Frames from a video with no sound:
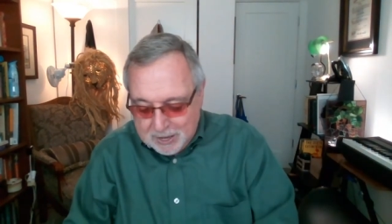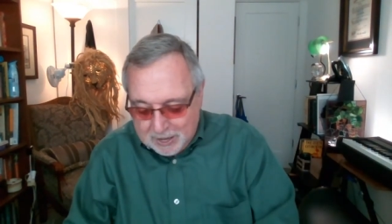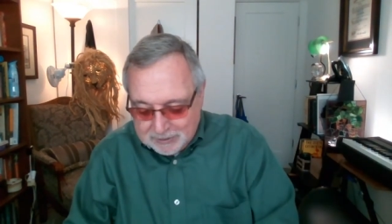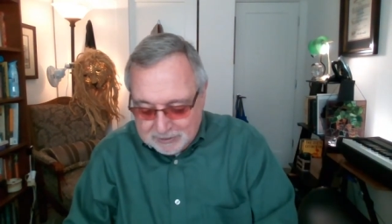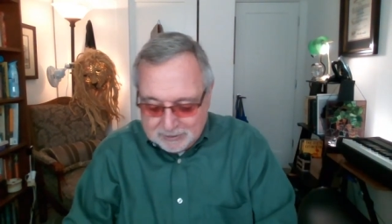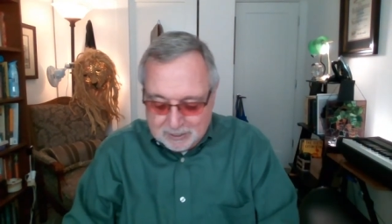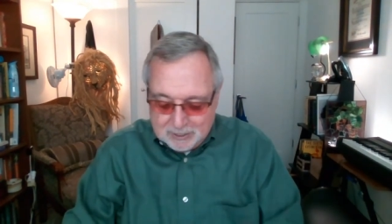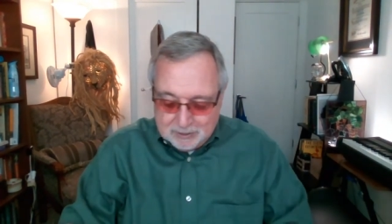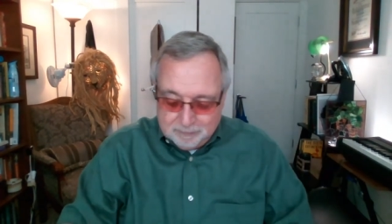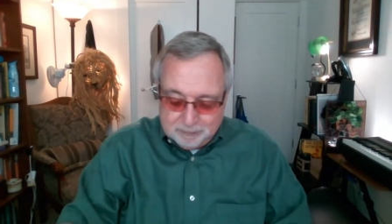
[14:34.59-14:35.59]
And then
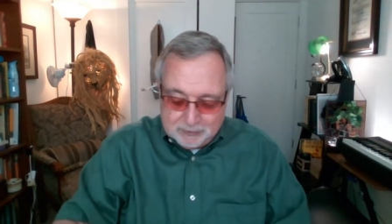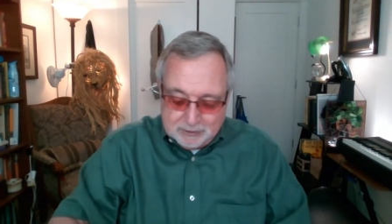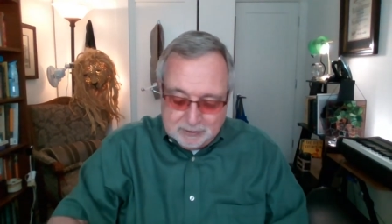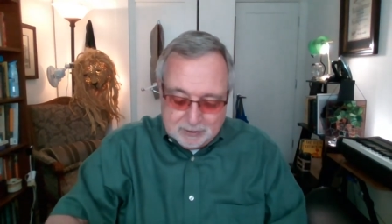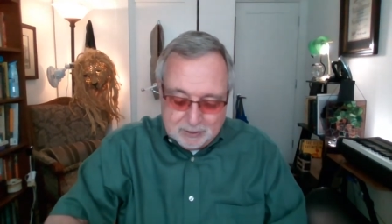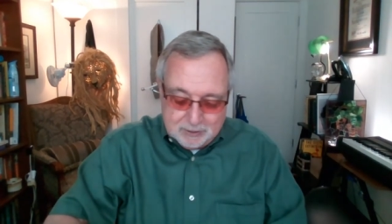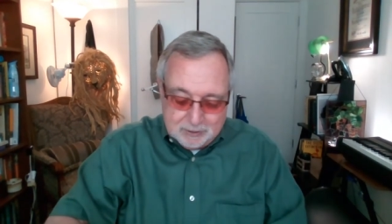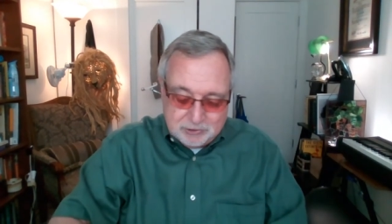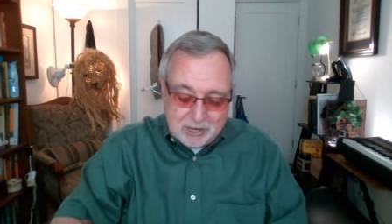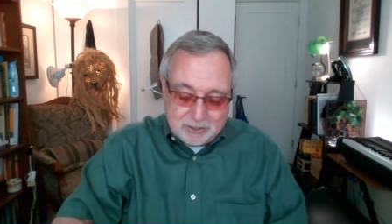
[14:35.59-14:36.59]

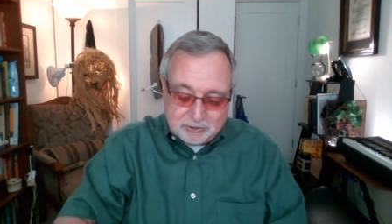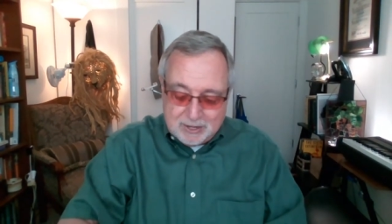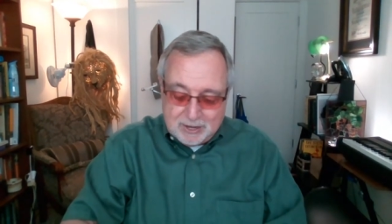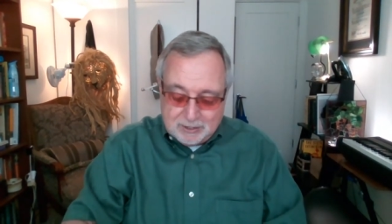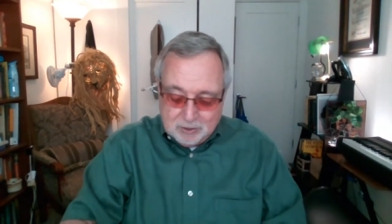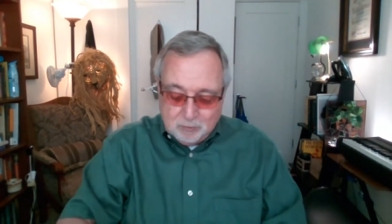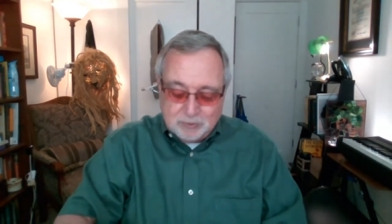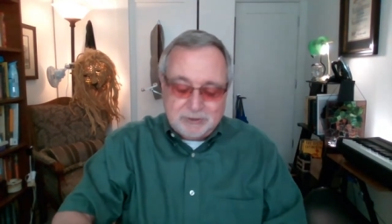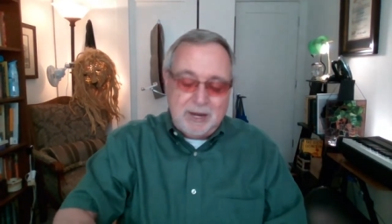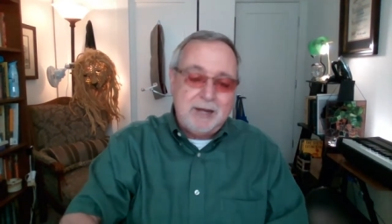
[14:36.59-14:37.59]
the challenge to that
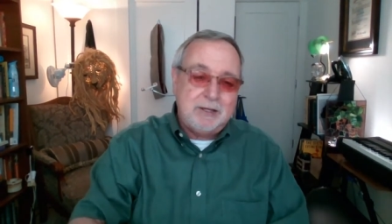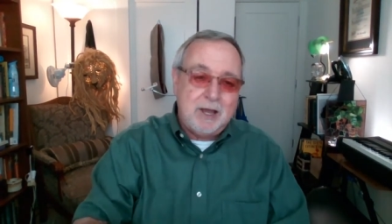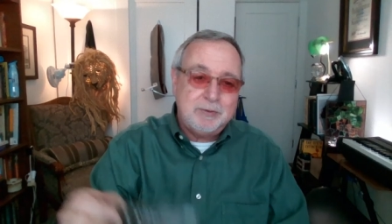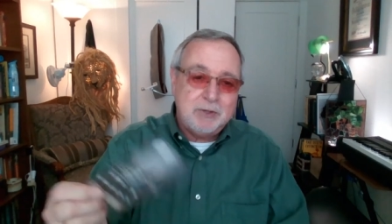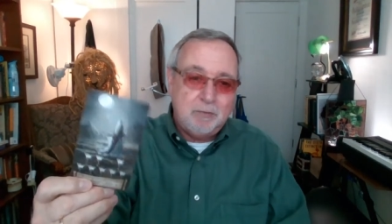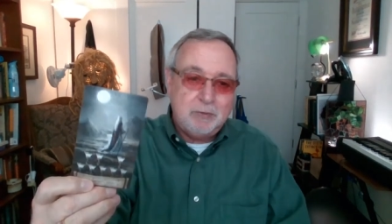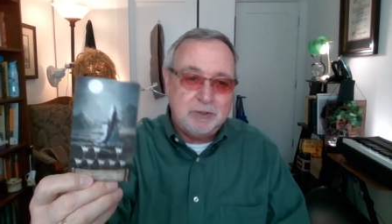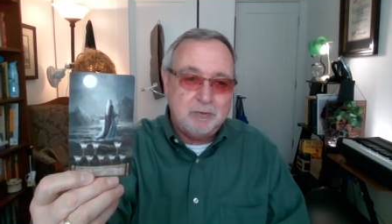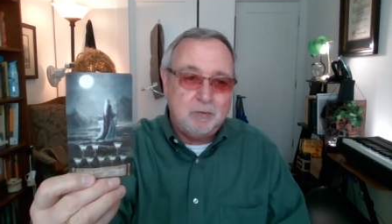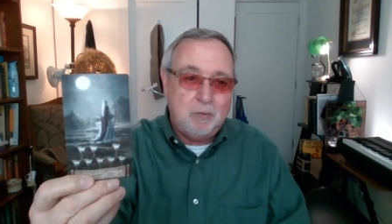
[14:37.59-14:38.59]
was the Eight of Cups, which
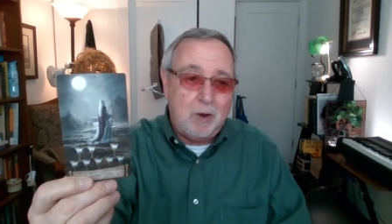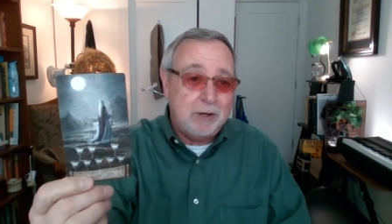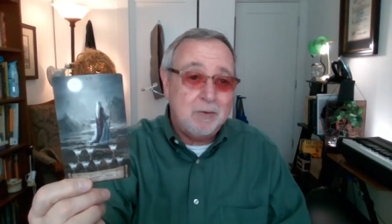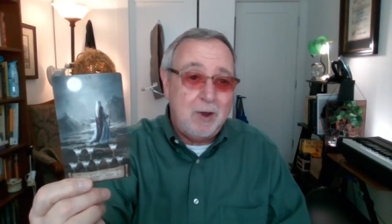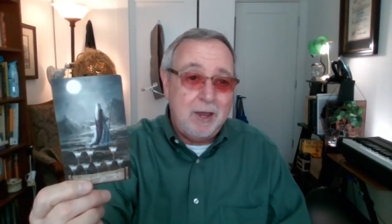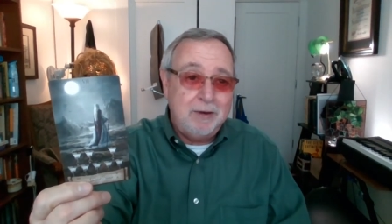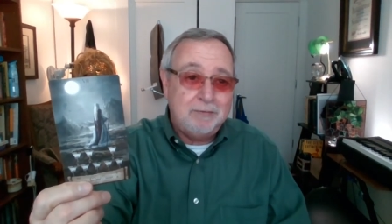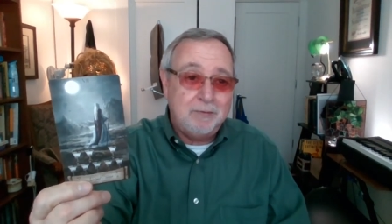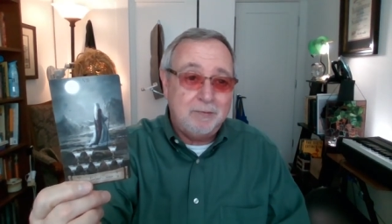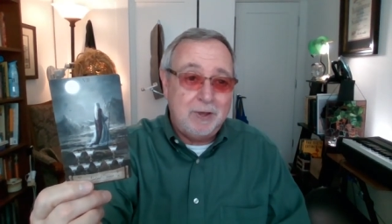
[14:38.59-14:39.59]
is walking away
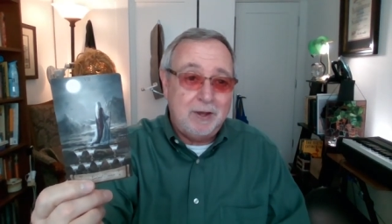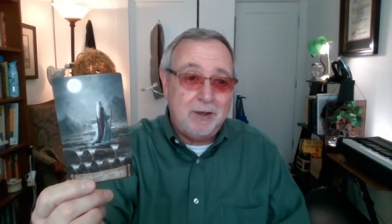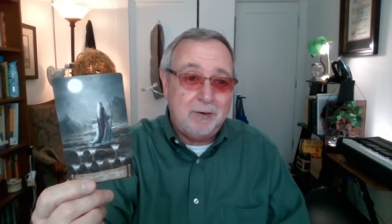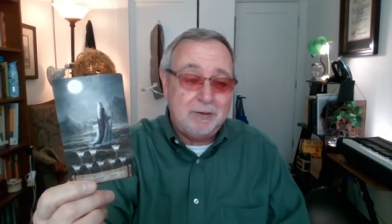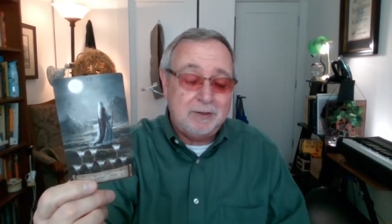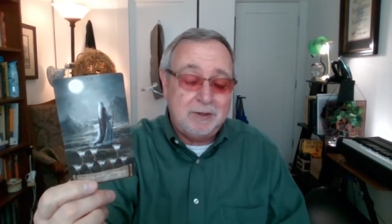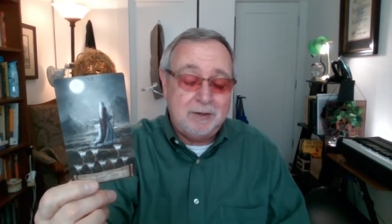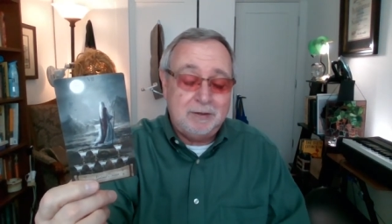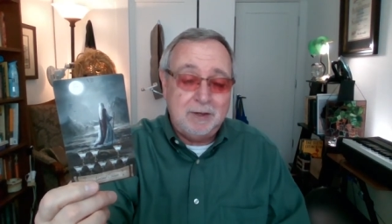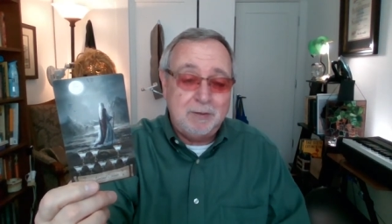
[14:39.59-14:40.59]
from
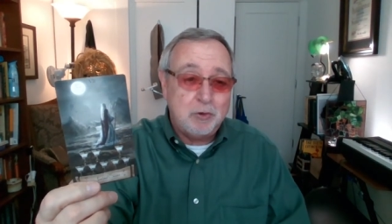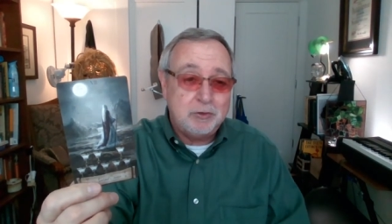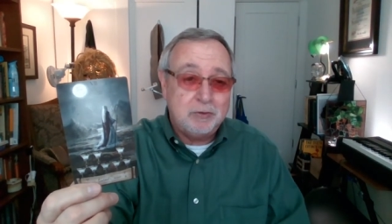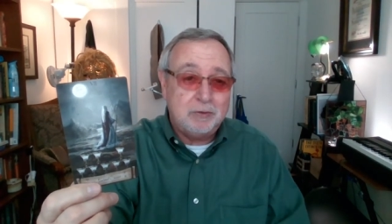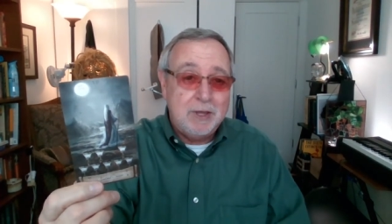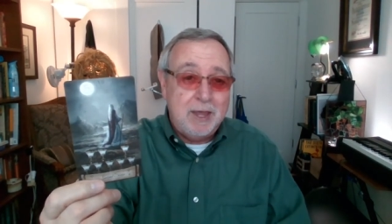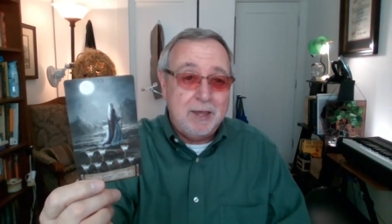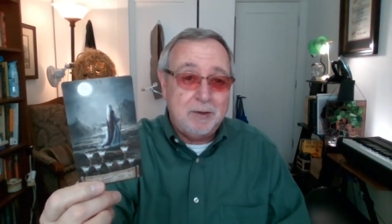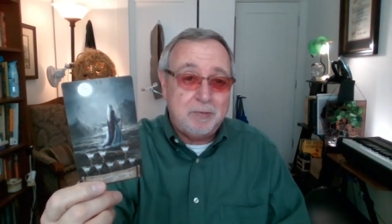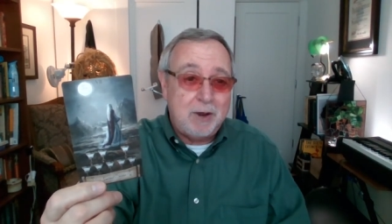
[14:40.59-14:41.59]
emotional
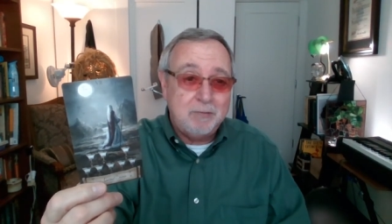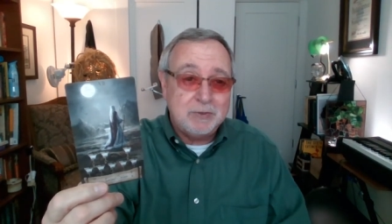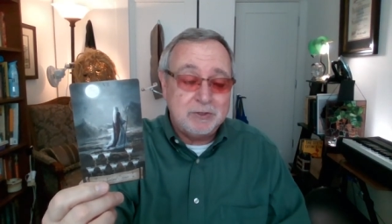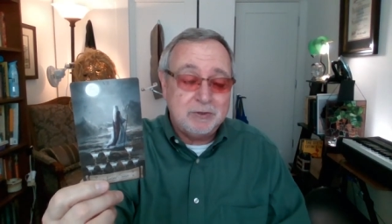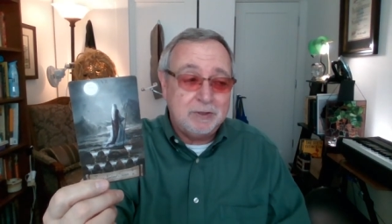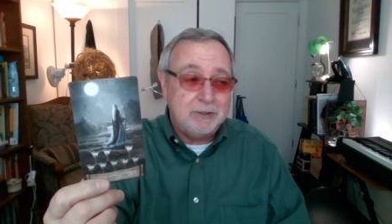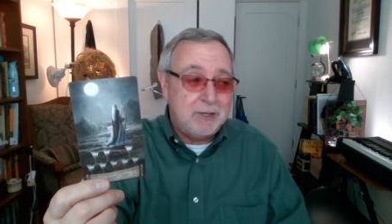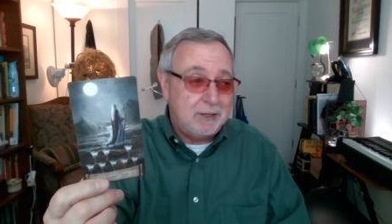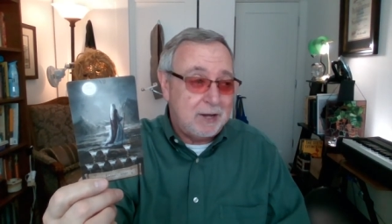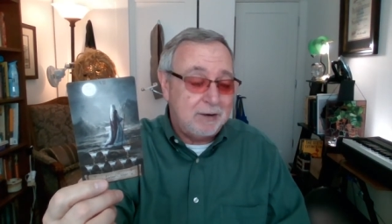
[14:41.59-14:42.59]
problems. And certainly
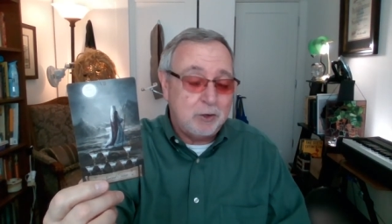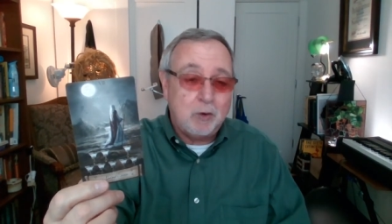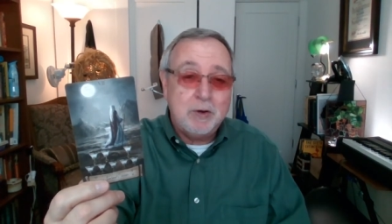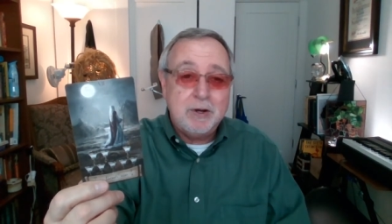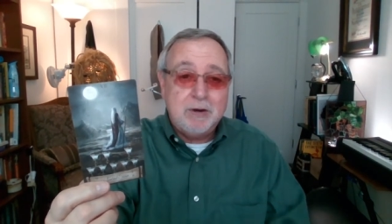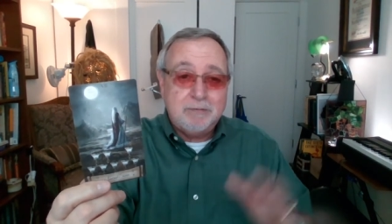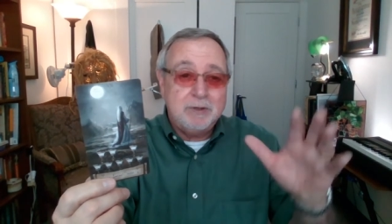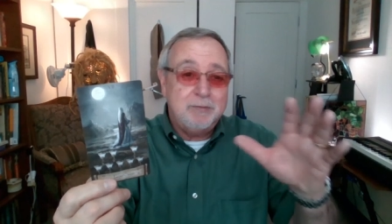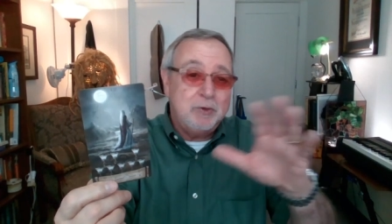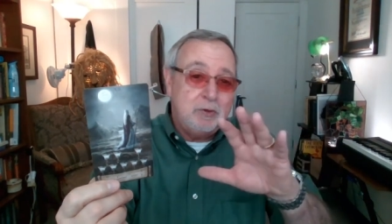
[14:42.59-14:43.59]
that kind of current from
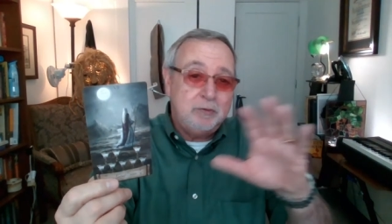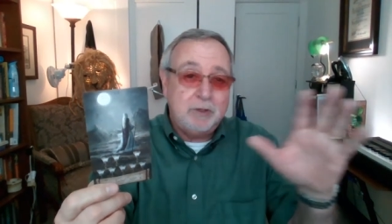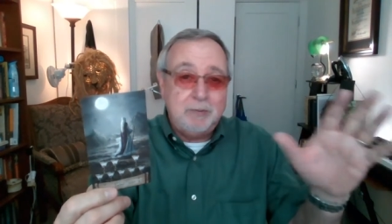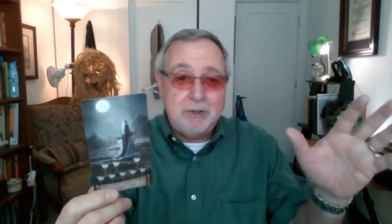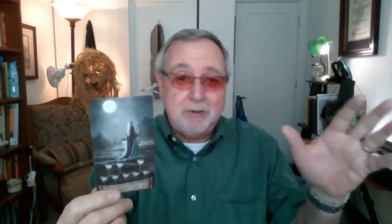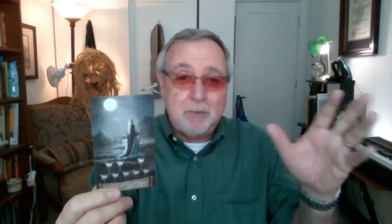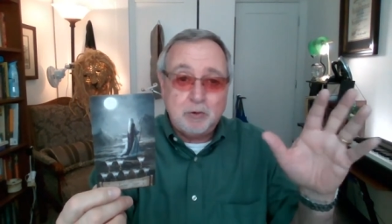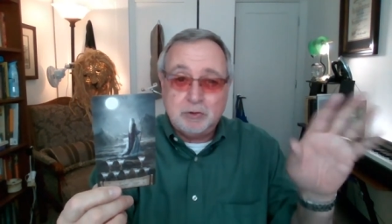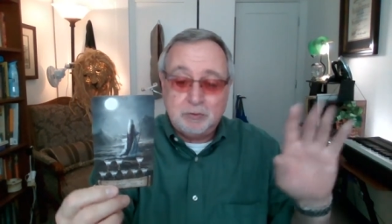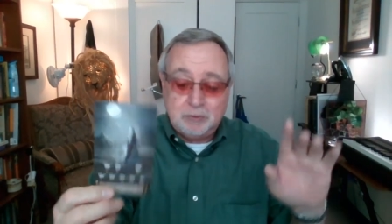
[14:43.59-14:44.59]
the moon could be an
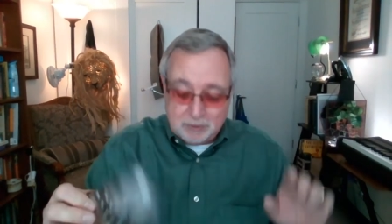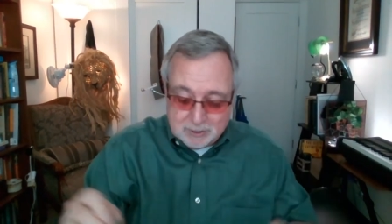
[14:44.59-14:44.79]
emotional